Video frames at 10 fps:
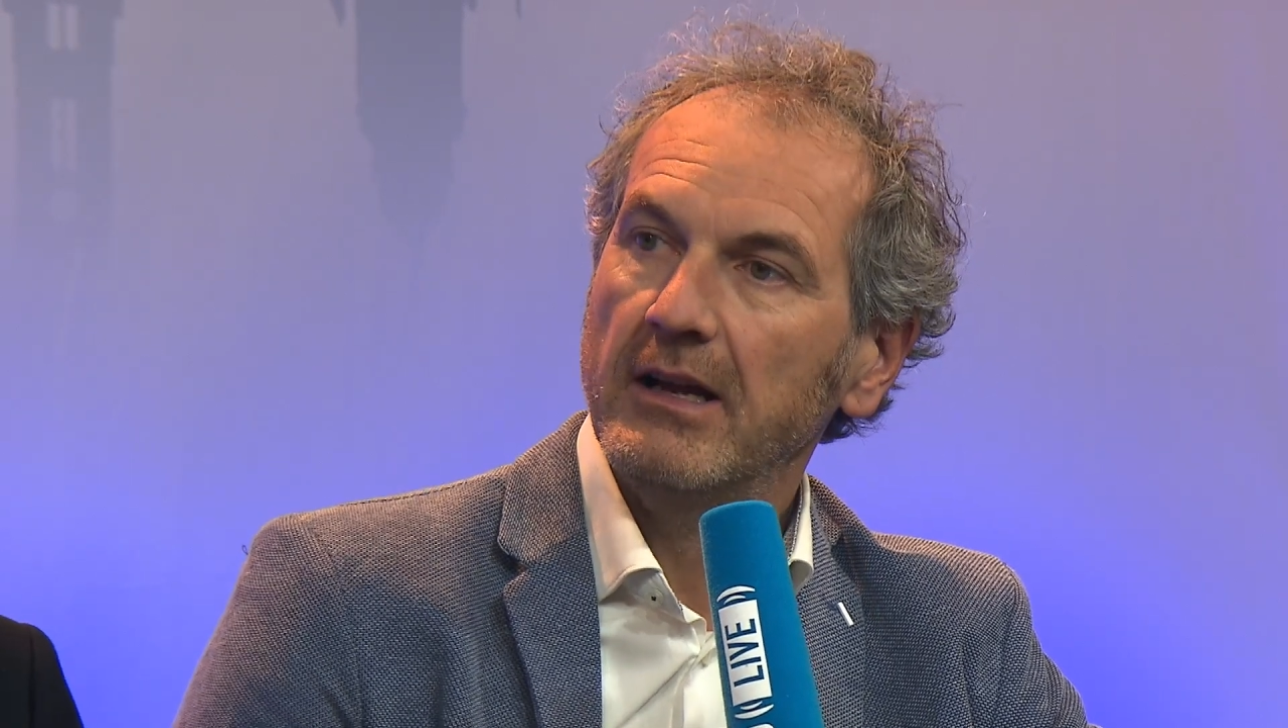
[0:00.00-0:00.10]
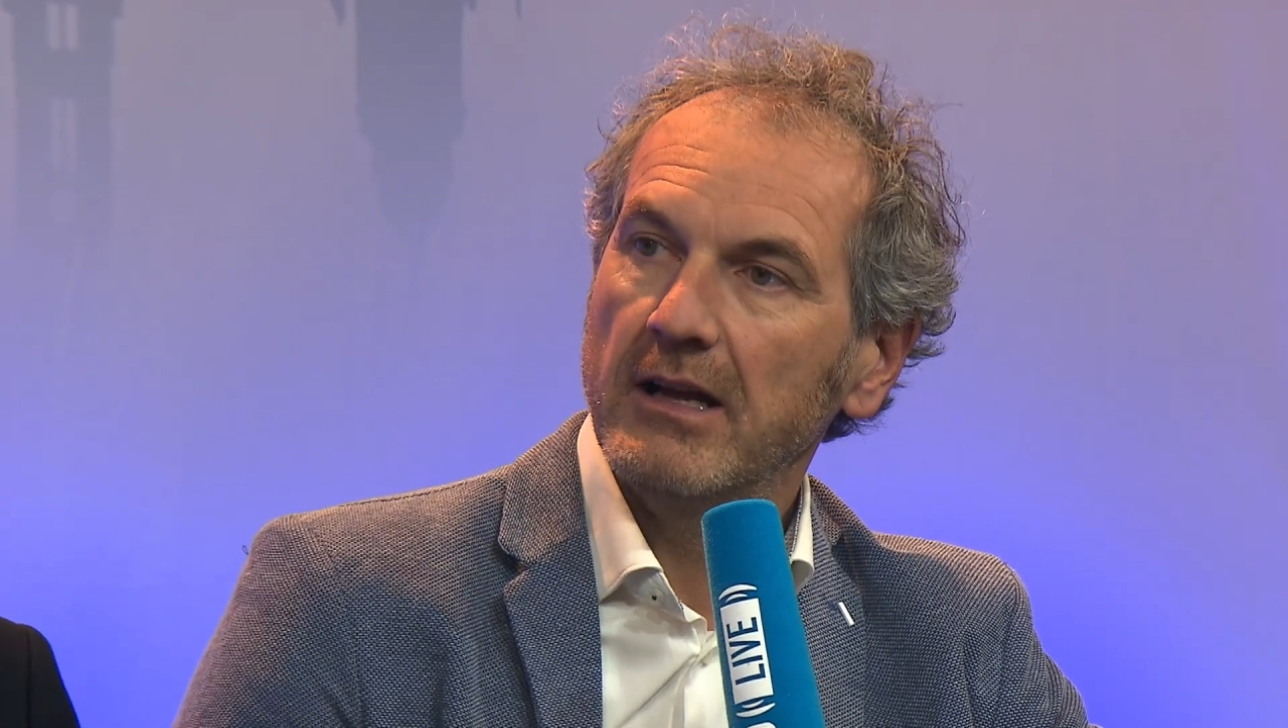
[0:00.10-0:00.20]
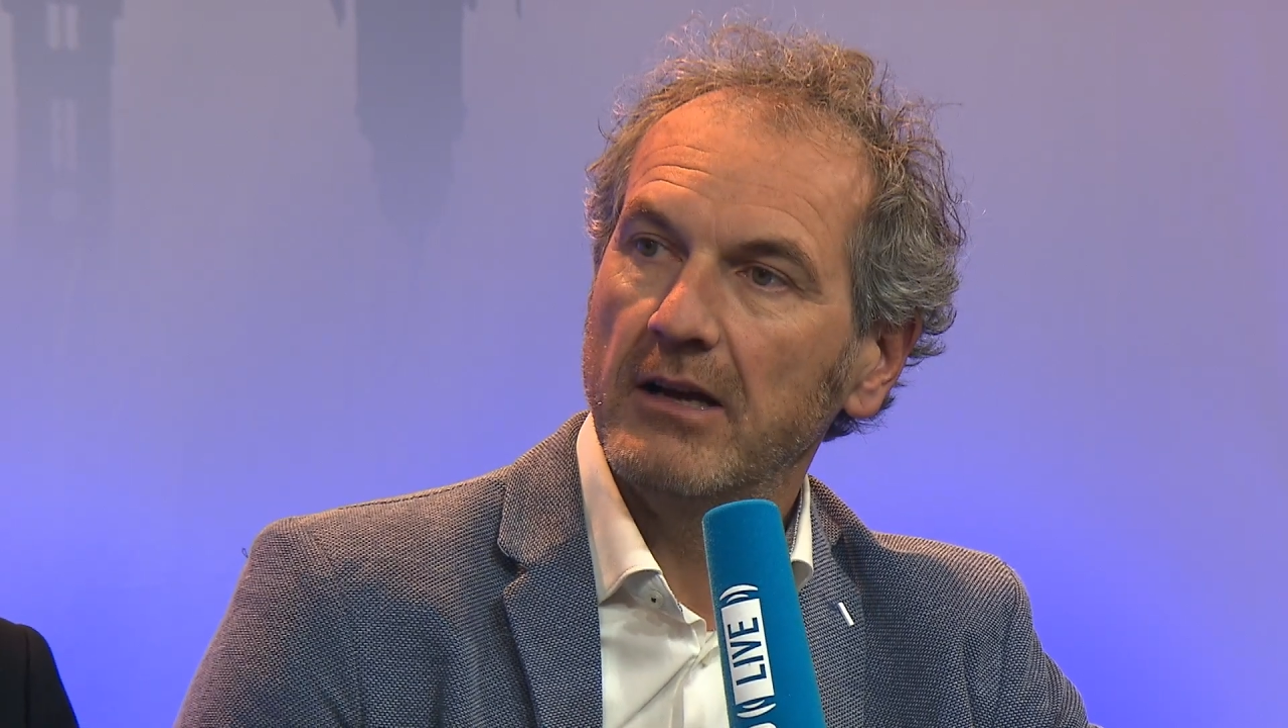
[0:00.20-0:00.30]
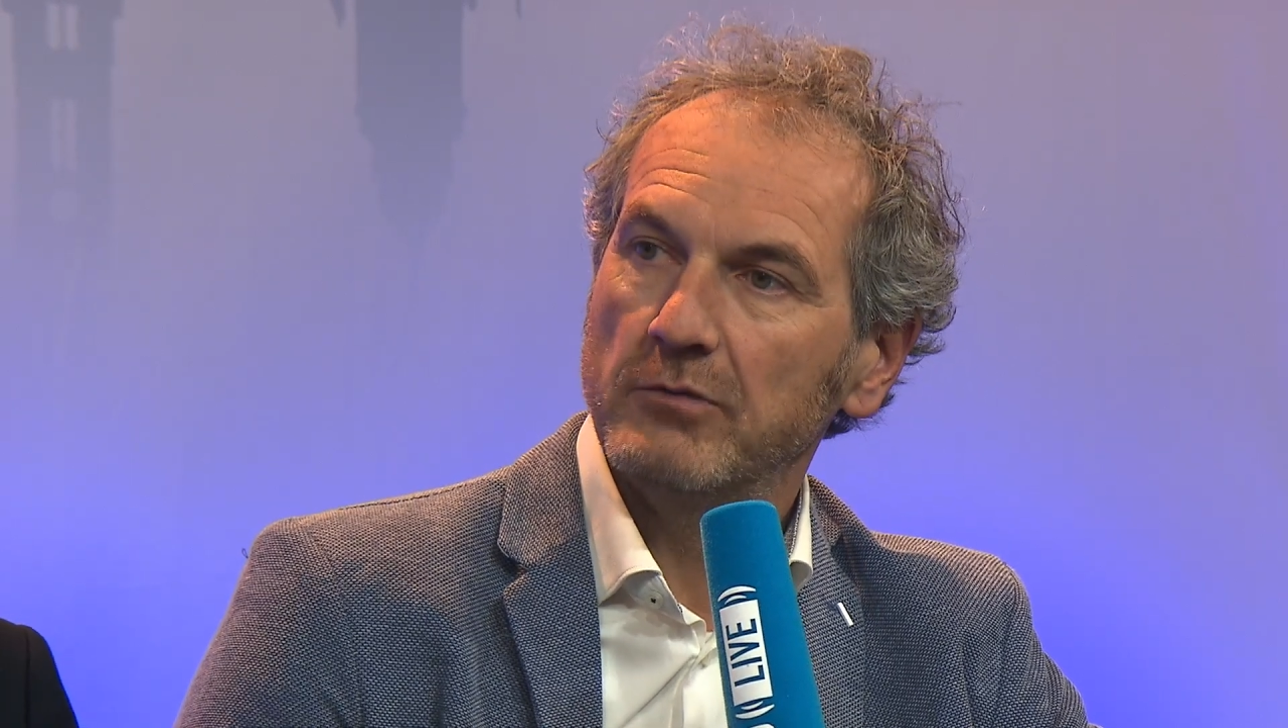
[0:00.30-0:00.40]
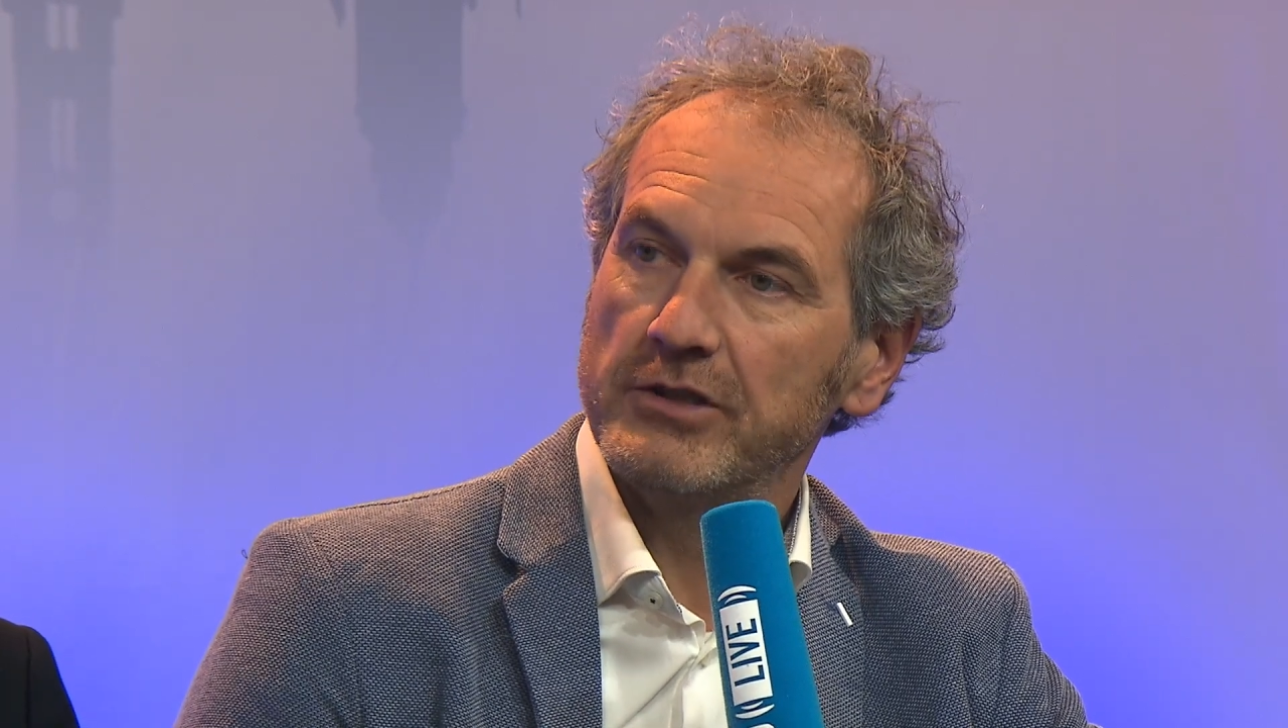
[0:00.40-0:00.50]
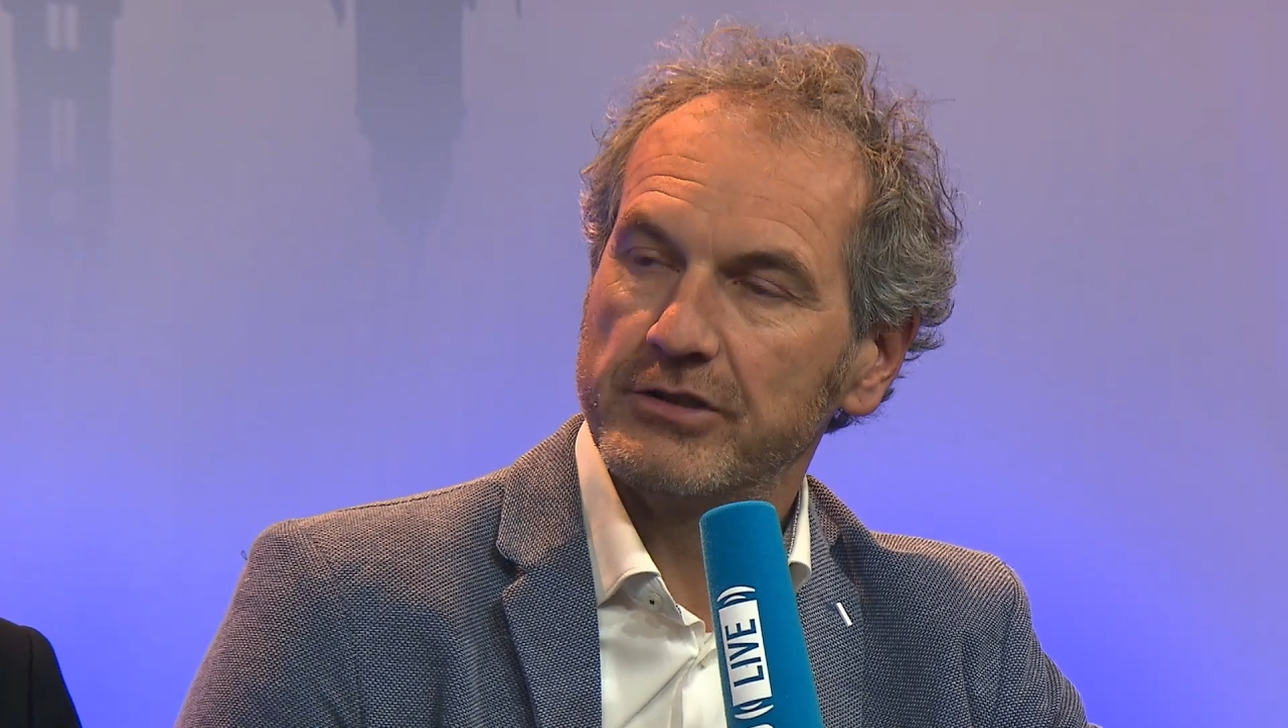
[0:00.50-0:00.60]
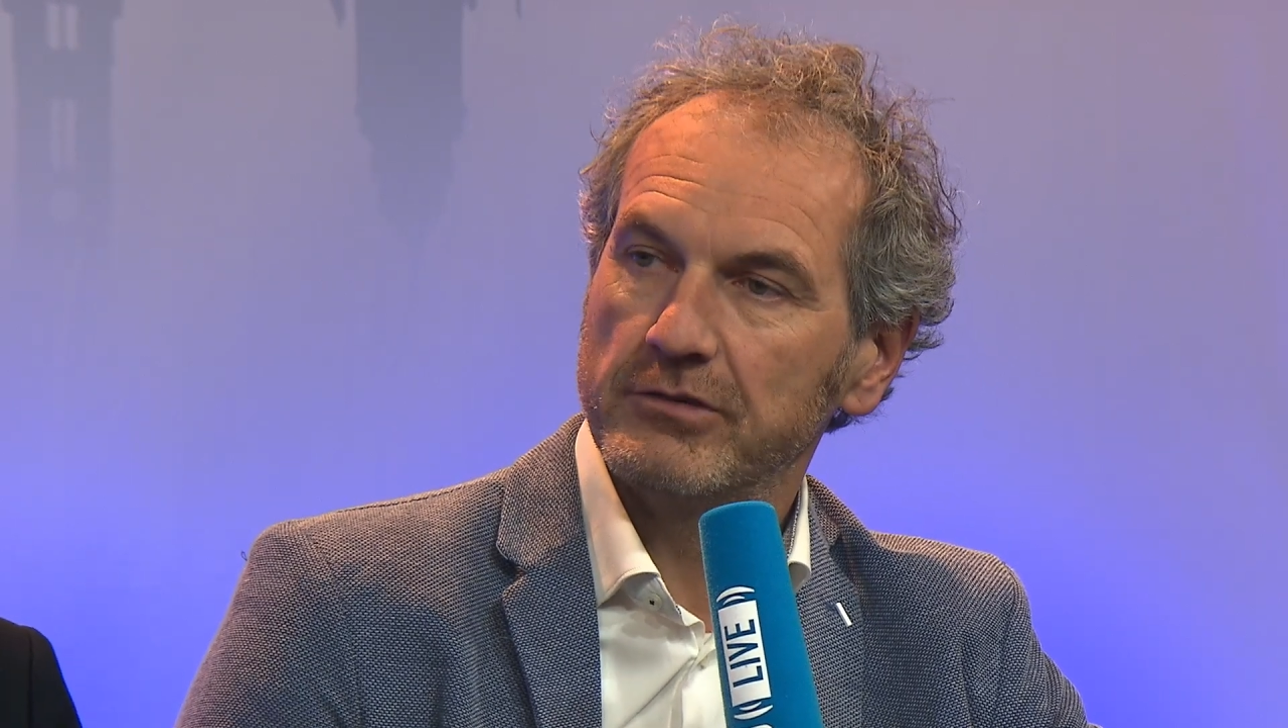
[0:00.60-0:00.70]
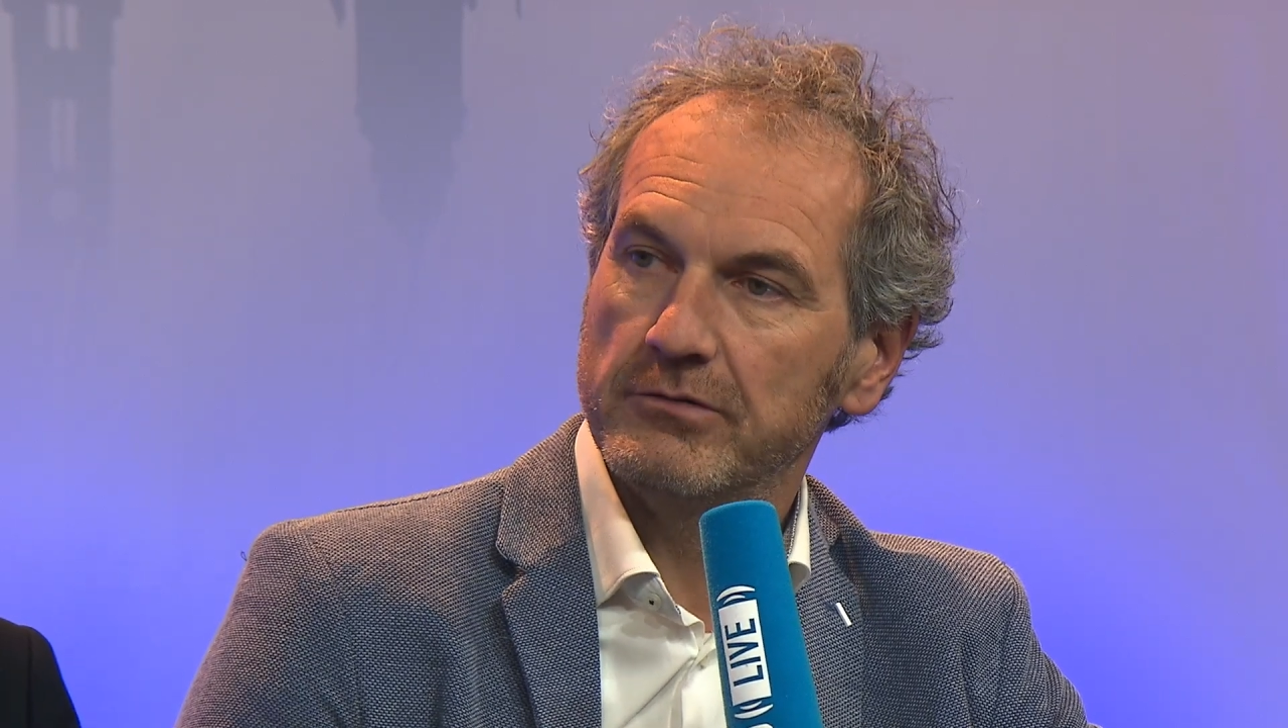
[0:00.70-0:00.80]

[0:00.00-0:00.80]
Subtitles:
and which